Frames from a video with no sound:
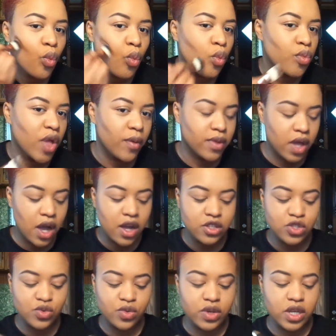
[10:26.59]
Now, with
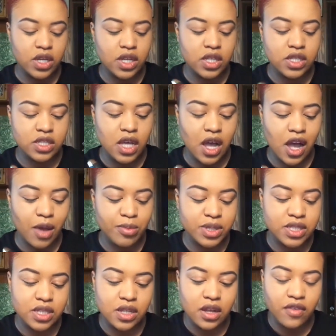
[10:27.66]
contouring, it's the
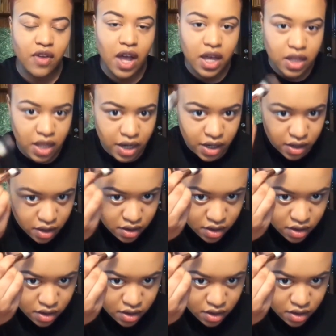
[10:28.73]
opposite of highlighting.